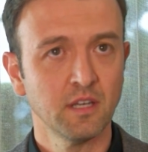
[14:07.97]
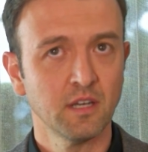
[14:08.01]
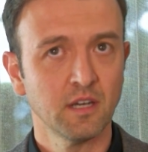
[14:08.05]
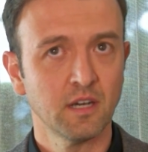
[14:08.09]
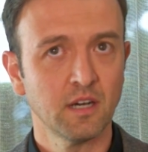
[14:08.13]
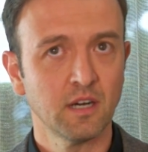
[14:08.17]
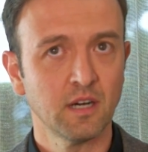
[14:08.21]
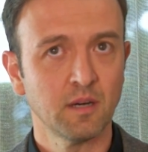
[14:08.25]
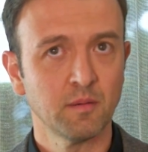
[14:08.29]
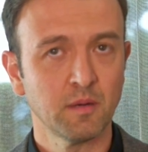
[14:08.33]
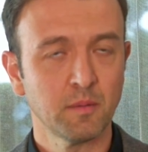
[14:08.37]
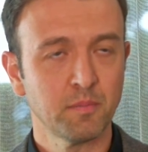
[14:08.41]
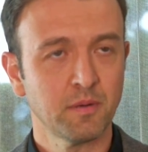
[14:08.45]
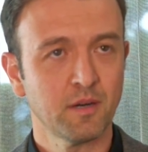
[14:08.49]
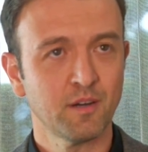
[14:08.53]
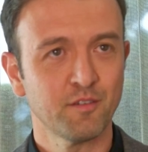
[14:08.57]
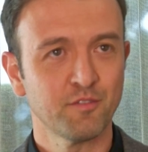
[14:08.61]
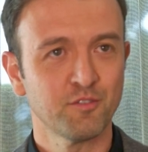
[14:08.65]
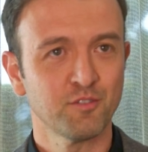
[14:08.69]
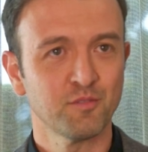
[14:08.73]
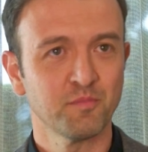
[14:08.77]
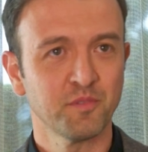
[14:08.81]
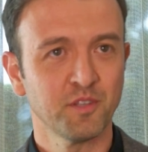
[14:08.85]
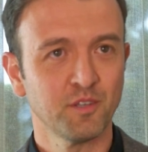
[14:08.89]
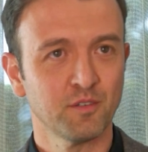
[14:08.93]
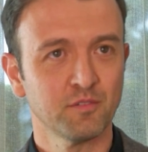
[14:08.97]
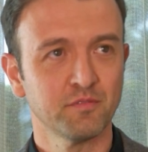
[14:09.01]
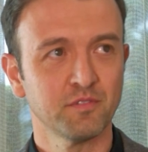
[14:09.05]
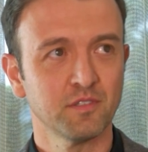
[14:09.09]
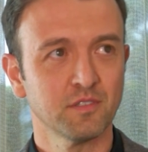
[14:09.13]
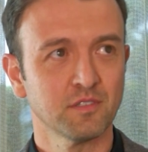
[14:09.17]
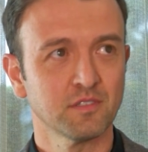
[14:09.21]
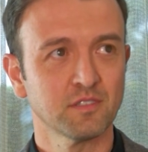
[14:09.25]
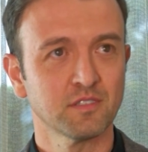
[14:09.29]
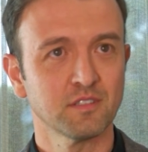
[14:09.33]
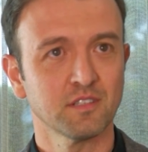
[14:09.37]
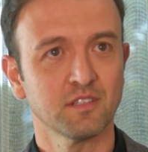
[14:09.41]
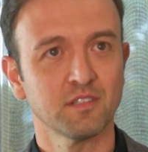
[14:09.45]
apart from the
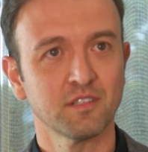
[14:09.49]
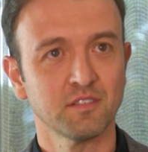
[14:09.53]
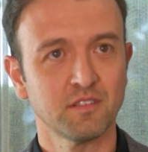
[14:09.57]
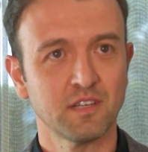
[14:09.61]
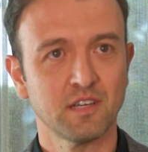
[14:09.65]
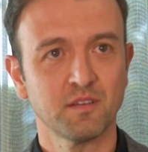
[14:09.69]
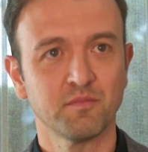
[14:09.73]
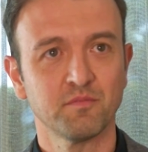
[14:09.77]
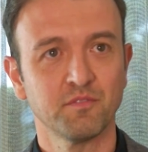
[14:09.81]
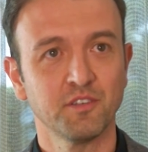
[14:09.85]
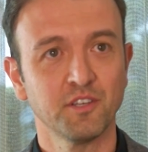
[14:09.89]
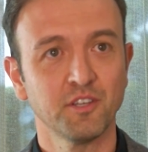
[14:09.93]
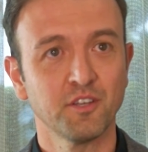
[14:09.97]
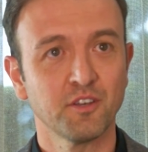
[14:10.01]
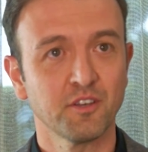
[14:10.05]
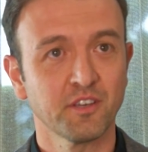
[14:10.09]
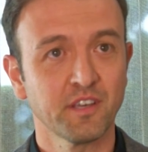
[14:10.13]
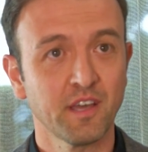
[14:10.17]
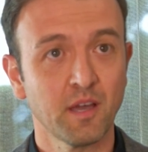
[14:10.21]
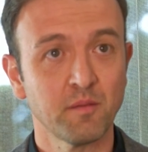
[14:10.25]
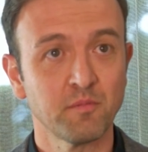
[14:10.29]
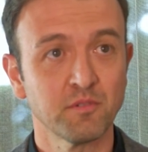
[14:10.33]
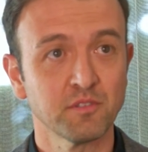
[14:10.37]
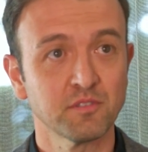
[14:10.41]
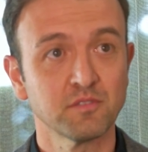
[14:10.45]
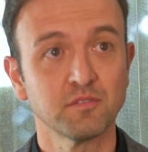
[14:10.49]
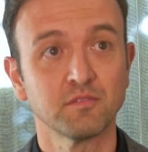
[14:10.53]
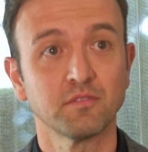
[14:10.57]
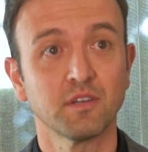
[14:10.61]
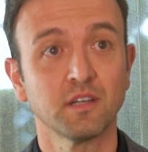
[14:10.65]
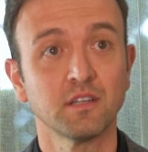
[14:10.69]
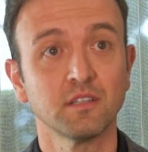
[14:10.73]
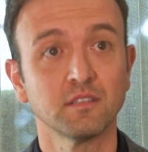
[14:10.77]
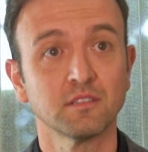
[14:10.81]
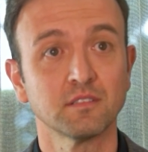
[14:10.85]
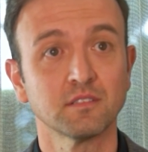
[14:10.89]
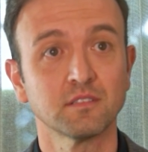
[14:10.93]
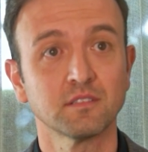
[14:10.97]
obvious video camera
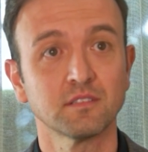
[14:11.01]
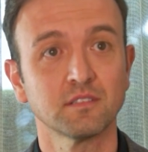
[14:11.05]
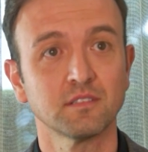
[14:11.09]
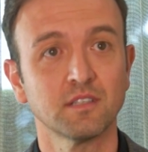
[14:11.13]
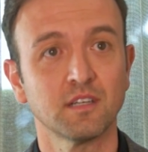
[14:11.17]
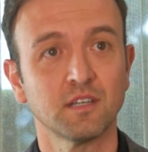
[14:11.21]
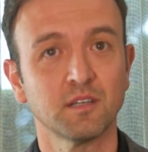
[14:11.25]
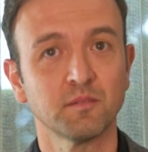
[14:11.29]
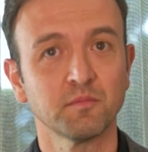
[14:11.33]
surveillance,